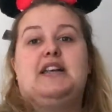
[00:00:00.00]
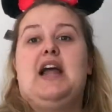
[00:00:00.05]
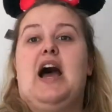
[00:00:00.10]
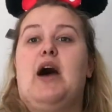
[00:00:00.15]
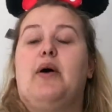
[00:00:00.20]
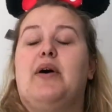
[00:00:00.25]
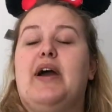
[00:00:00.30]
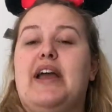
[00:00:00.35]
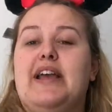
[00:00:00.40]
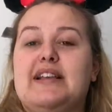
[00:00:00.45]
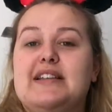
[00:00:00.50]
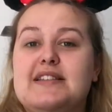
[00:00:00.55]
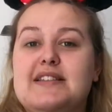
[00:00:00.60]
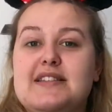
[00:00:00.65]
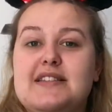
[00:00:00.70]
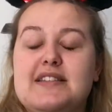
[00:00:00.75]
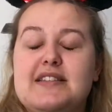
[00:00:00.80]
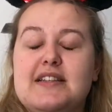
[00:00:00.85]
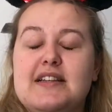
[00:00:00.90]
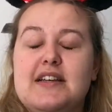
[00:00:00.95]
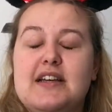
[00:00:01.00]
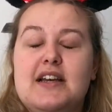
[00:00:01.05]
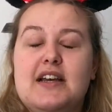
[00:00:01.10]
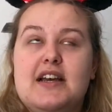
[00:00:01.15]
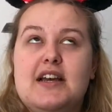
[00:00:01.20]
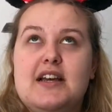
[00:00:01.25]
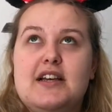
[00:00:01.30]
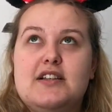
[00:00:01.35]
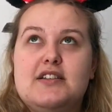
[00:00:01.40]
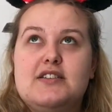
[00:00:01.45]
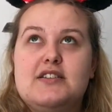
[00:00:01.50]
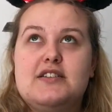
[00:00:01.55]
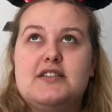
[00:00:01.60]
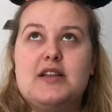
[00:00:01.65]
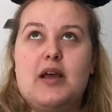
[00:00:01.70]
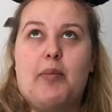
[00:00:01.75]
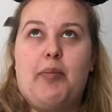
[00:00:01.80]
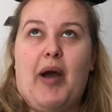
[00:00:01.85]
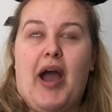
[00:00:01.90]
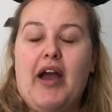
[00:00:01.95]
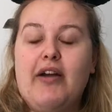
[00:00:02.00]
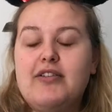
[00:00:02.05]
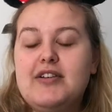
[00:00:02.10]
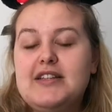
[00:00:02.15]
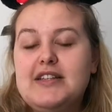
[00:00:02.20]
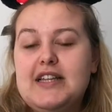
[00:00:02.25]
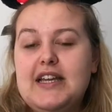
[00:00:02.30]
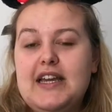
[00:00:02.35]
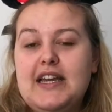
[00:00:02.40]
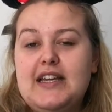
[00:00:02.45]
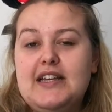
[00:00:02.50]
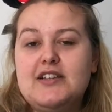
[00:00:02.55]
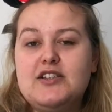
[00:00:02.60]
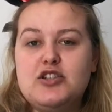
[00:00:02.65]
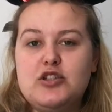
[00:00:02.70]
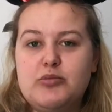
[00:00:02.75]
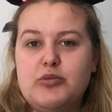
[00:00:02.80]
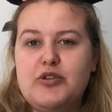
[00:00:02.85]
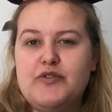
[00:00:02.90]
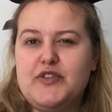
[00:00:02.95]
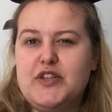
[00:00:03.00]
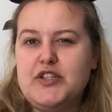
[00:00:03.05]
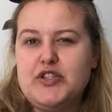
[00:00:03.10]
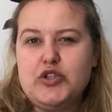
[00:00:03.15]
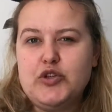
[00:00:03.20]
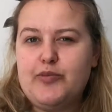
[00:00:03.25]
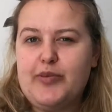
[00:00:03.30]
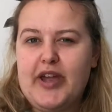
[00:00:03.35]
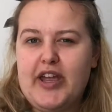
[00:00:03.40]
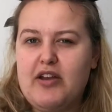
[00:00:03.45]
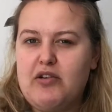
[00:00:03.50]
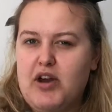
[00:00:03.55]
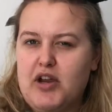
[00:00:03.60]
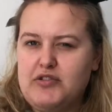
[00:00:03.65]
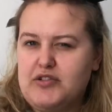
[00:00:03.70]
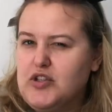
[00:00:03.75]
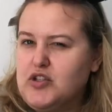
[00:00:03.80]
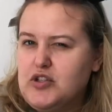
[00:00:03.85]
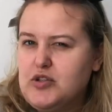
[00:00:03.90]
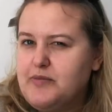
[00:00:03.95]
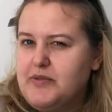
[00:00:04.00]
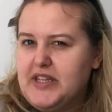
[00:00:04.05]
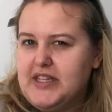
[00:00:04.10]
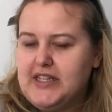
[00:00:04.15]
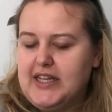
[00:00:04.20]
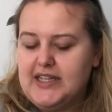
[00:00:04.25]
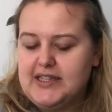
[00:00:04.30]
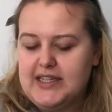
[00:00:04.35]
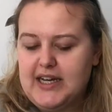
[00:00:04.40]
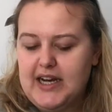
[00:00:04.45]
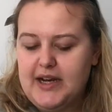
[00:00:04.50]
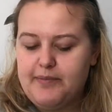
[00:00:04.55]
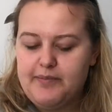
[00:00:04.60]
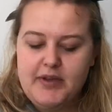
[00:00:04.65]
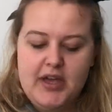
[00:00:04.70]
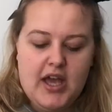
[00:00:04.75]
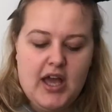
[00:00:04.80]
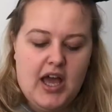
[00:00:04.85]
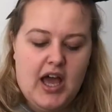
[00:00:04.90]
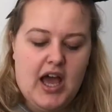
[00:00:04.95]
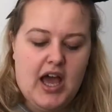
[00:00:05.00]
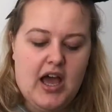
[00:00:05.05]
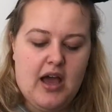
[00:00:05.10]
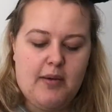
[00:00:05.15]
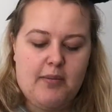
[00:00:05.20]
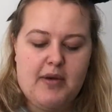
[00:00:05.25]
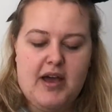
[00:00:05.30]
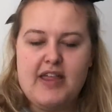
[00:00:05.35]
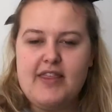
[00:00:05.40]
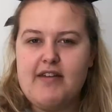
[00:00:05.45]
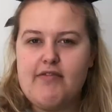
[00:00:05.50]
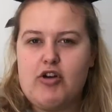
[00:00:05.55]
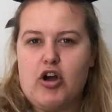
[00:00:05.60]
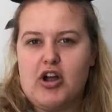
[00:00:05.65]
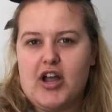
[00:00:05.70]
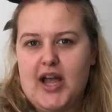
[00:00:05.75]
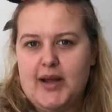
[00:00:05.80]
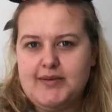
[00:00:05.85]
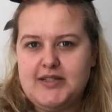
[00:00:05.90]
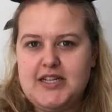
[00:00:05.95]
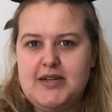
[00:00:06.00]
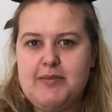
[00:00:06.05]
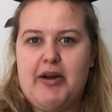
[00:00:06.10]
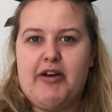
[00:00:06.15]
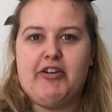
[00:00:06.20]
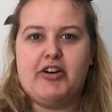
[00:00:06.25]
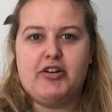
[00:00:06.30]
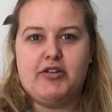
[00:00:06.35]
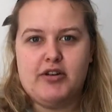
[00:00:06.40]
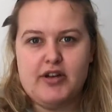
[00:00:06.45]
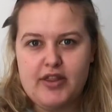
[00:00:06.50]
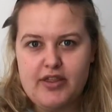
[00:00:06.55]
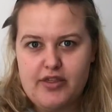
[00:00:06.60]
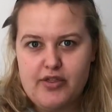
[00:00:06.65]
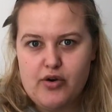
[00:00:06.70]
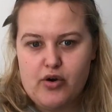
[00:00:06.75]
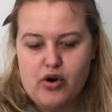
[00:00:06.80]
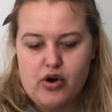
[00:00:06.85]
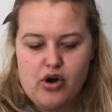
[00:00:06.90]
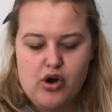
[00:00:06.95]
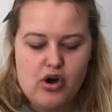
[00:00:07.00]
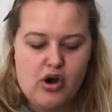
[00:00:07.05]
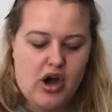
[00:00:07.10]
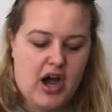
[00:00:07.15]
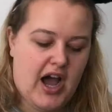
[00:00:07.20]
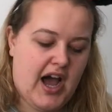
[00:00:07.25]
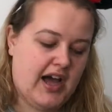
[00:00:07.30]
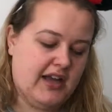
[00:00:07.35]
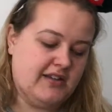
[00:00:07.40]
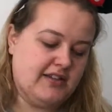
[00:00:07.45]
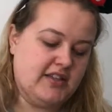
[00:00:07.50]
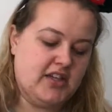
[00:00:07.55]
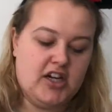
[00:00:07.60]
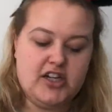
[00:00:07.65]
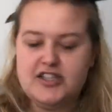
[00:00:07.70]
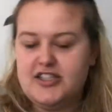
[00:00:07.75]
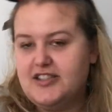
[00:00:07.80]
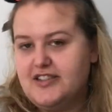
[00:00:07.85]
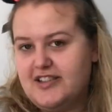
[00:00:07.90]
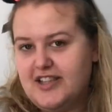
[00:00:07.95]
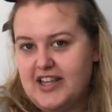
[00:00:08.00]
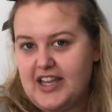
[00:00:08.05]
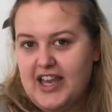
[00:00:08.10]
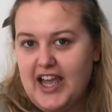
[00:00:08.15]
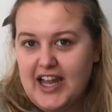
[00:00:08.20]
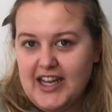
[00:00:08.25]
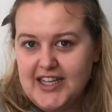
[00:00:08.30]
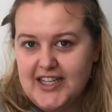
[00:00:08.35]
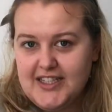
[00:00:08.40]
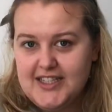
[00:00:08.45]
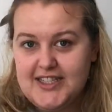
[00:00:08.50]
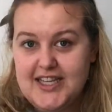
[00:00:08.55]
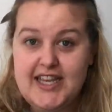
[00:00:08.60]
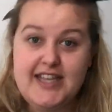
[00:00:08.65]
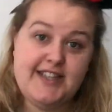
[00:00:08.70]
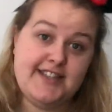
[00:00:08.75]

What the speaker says: Now it's apparently Summer of the Superheroes or something like that, and they've got Captain America and Thor and Guardians of the Galaxy.